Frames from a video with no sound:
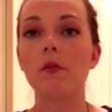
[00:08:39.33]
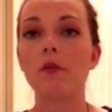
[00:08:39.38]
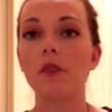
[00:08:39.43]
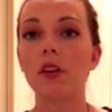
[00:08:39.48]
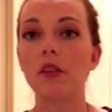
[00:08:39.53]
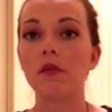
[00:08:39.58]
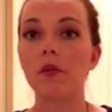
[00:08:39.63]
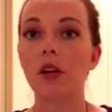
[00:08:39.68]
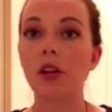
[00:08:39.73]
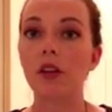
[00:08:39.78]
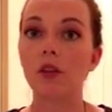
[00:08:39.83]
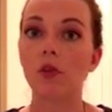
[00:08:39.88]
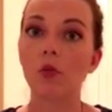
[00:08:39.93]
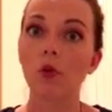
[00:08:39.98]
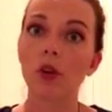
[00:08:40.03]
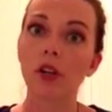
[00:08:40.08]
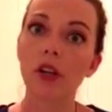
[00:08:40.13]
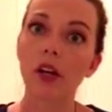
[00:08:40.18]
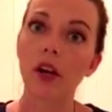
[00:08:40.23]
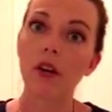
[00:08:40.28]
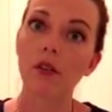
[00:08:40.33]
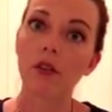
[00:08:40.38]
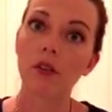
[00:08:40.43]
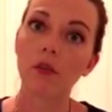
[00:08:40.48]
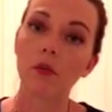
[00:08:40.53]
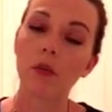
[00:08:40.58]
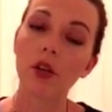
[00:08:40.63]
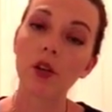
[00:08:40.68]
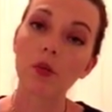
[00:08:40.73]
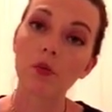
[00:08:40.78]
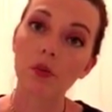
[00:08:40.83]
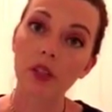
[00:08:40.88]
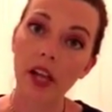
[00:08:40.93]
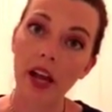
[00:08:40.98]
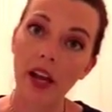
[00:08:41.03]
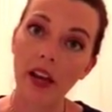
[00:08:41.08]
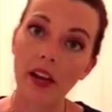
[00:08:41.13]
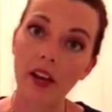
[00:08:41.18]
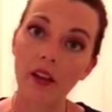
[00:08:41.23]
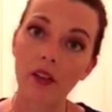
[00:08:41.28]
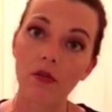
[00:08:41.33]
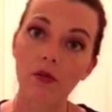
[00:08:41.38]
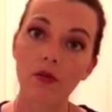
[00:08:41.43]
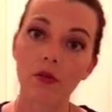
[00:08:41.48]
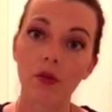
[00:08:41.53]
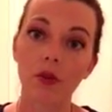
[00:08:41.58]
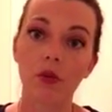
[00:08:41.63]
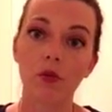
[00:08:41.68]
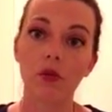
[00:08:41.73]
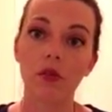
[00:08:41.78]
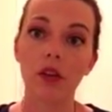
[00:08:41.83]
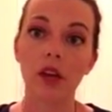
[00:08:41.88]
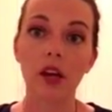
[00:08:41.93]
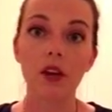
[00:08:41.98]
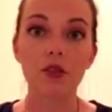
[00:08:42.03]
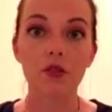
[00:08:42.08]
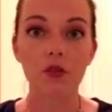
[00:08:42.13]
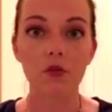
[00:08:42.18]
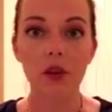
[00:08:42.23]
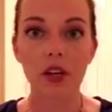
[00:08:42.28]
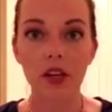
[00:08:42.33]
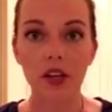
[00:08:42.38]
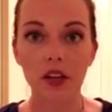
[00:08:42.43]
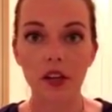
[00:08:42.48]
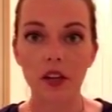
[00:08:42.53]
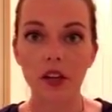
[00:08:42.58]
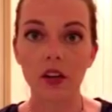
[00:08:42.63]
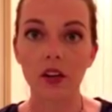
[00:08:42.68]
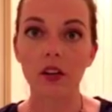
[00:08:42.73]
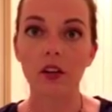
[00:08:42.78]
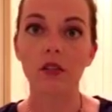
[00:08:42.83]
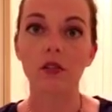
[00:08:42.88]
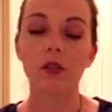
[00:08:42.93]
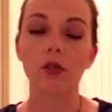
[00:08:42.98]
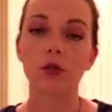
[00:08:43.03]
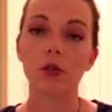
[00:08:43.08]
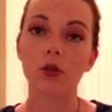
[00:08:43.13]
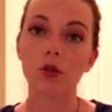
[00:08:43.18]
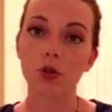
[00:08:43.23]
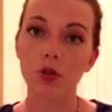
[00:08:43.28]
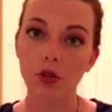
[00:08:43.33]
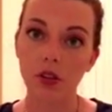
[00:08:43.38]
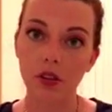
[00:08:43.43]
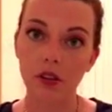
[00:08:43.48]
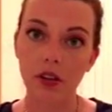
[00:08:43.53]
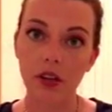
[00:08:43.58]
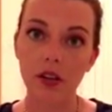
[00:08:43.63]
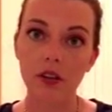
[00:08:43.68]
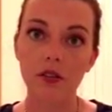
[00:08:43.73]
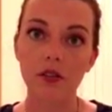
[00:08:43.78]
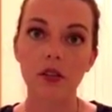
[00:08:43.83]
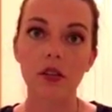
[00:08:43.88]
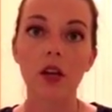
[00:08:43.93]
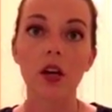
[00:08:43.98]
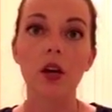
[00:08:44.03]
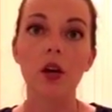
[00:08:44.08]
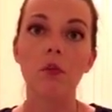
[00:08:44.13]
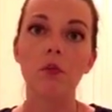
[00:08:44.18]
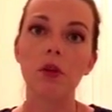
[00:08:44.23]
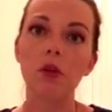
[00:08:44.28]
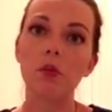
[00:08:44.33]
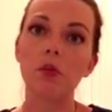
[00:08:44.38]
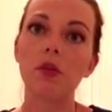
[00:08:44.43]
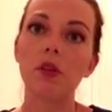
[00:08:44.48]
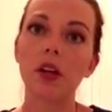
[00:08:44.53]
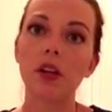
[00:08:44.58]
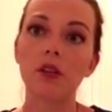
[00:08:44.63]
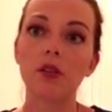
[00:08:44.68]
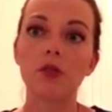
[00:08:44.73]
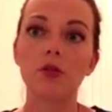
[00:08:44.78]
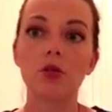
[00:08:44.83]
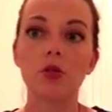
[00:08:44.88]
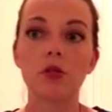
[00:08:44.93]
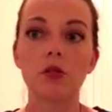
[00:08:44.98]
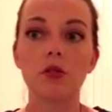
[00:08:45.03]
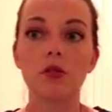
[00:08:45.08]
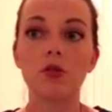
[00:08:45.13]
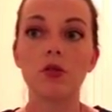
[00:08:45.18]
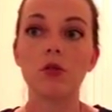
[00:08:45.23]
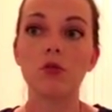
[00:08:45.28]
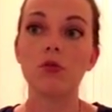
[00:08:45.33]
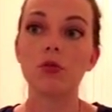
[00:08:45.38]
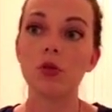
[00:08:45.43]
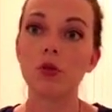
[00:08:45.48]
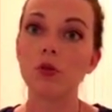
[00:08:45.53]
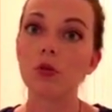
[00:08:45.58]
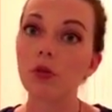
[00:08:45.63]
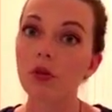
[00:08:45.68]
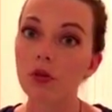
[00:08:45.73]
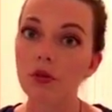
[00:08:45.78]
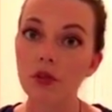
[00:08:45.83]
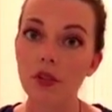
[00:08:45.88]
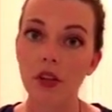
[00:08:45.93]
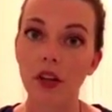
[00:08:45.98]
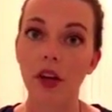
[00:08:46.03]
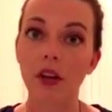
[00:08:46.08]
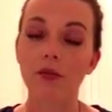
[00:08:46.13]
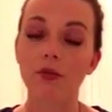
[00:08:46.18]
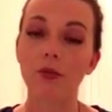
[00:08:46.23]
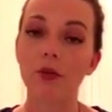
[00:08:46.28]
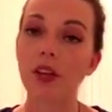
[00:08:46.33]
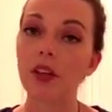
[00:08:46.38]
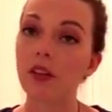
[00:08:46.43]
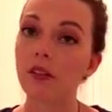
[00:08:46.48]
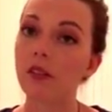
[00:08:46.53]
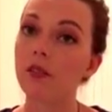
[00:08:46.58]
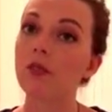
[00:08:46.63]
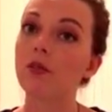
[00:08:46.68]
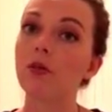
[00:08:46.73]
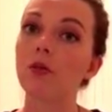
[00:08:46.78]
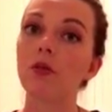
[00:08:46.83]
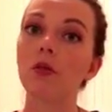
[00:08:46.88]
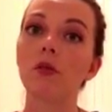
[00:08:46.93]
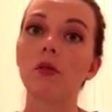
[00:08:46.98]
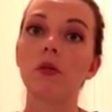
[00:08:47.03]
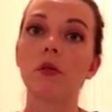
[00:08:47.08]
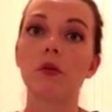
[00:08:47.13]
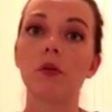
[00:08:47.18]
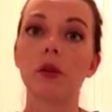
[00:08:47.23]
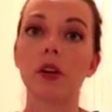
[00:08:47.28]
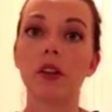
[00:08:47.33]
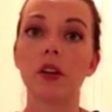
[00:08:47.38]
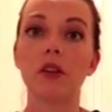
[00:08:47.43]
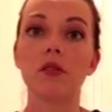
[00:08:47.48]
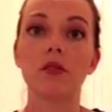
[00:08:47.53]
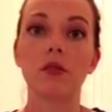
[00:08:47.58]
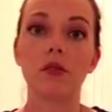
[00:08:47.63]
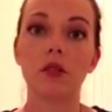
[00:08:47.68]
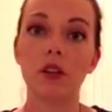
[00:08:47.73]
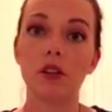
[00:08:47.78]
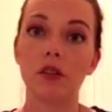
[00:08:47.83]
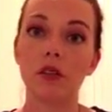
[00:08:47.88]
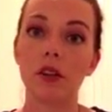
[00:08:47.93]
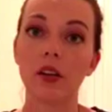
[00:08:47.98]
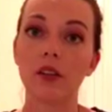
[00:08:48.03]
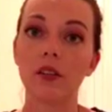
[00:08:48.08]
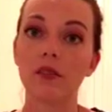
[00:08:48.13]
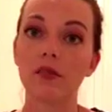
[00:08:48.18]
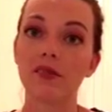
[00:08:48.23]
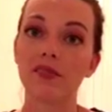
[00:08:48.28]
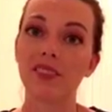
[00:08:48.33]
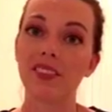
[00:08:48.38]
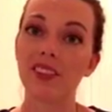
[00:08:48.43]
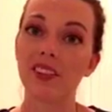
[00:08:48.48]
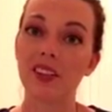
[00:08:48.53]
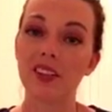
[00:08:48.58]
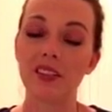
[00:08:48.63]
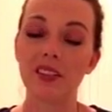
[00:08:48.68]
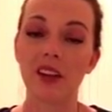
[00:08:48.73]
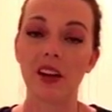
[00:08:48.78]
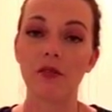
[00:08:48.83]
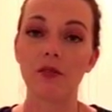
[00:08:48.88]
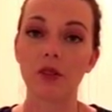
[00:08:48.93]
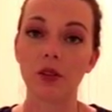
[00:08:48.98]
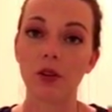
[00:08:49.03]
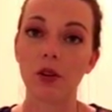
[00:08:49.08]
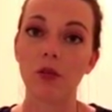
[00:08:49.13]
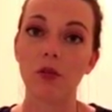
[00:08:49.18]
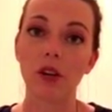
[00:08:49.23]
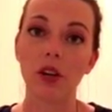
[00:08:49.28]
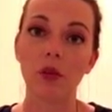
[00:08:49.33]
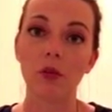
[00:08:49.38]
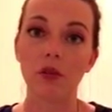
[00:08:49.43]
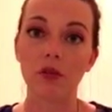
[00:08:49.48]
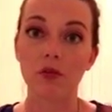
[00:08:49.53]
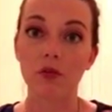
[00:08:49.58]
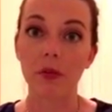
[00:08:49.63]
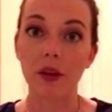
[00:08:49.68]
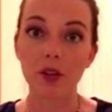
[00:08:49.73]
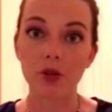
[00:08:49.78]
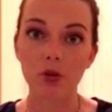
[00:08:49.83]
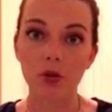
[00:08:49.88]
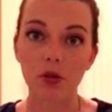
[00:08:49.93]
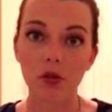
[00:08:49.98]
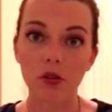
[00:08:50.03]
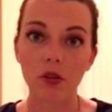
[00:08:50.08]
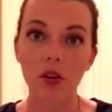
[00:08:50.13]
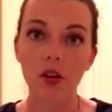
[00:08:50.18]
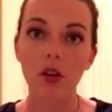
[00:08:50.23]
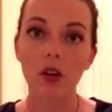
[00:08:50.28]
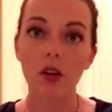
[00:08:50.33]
They made their workout and meal planning for the next week in here, their grocery list. People like to just do doodles and have a weekly doodle where they don't, like, doesn't have to go anywhere special.